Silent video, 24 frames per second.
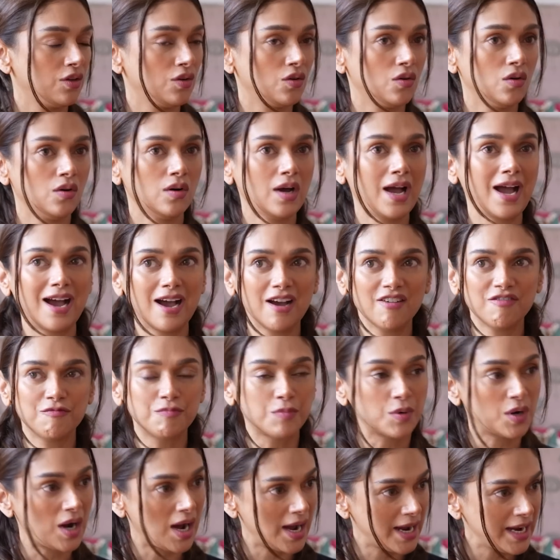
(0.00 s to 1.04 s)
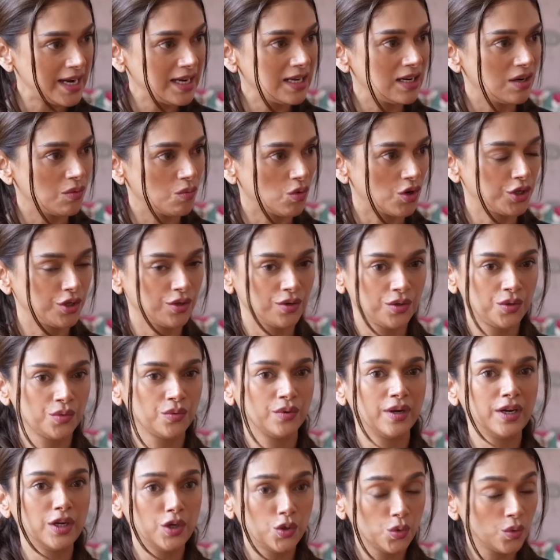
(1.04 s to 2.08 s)
you know. Have pride in what you
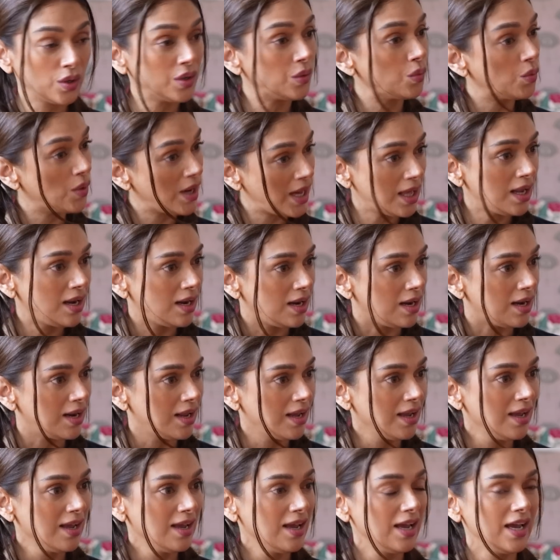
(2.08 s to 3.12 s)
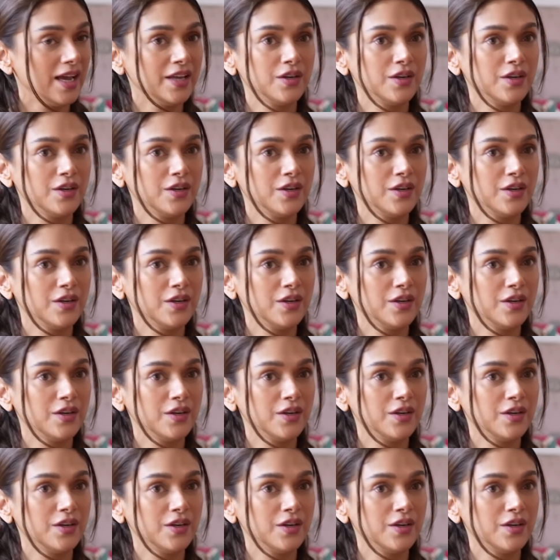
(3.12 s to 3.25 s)
do and do it well. Mm.